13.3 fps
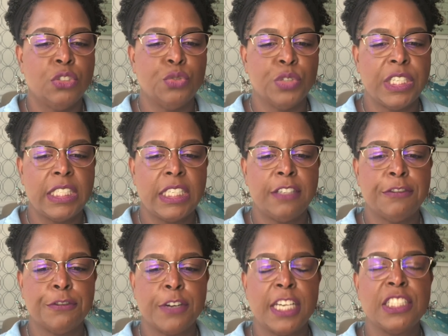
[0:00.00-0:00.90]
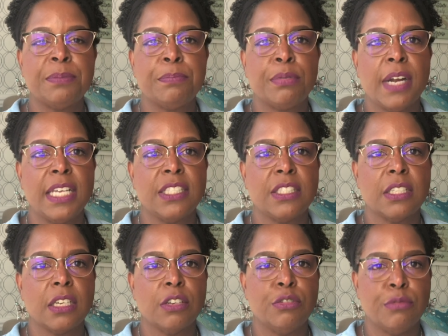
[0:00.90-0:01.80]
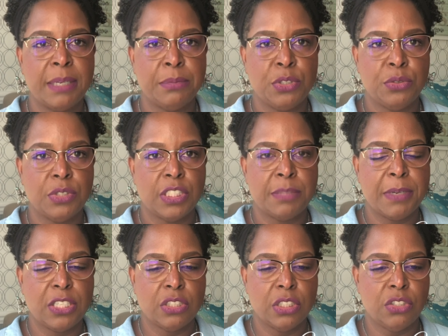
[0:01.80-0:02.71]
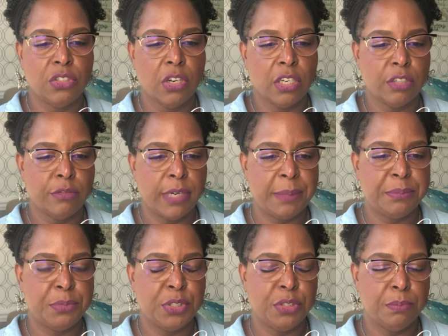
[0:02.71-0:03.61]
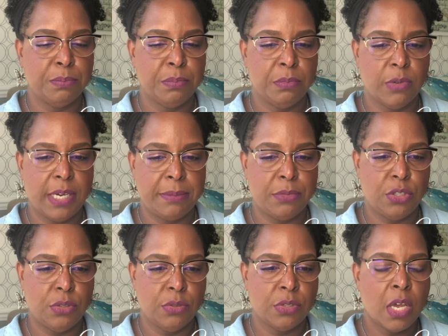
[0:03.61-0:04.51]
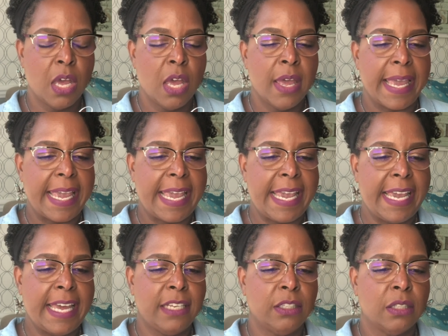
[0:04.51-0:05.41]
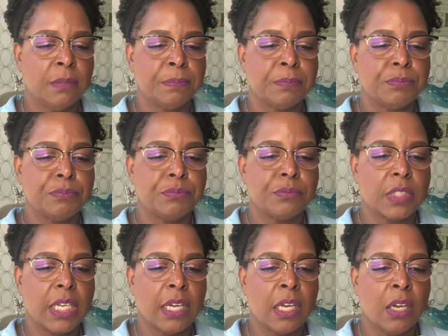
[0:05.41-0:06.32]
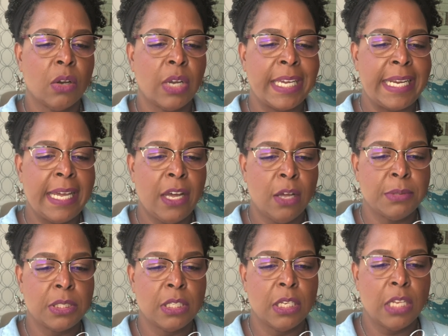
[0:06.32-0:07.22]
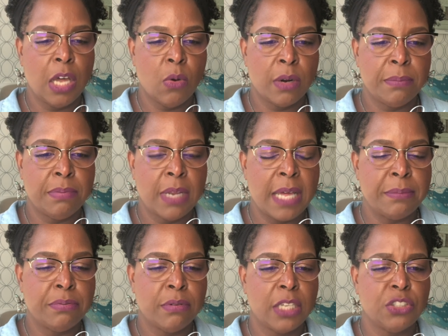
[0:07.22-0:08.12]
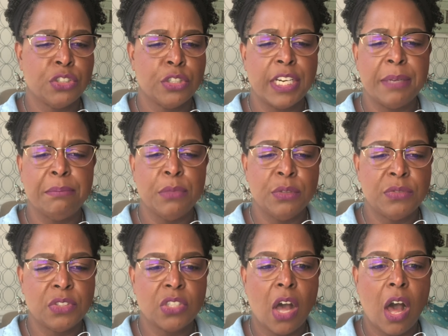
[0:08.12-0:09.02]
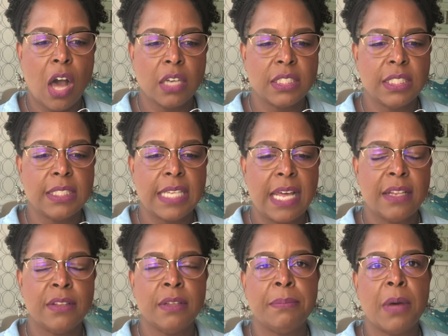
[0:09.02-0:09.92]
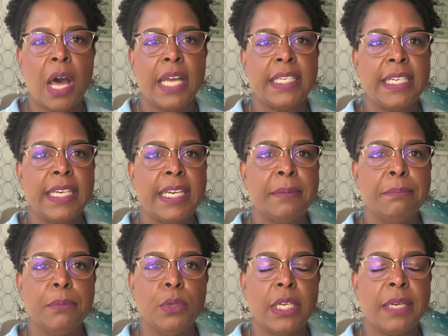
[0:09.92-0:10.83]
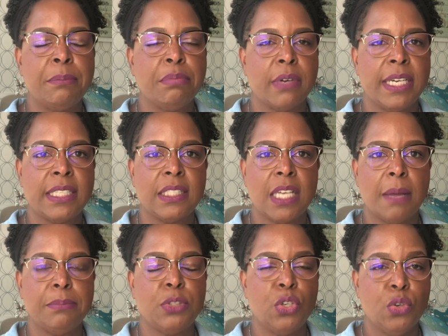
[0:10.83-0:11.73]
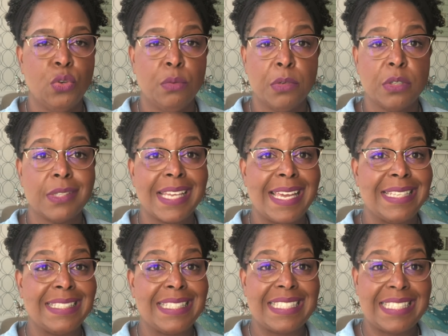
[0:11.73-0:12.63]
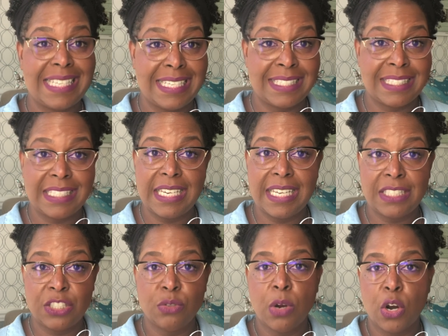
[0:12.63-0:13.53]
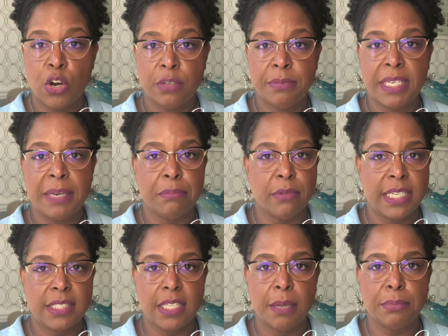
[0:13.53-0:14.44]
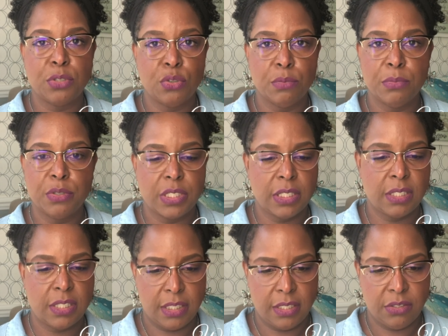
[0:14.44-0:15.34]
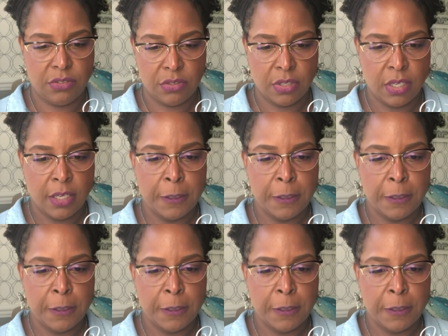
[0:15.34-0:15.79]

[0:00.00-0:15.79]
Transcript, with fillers: drinking fresh pressed grape juice, especially dark grape, ju grape juice. And it helps to lower blood pressure. It moves toxins out of the body. It, mo it breaks up tumors and cysts. Yes, you heard me. It breaks up tumors and cysts.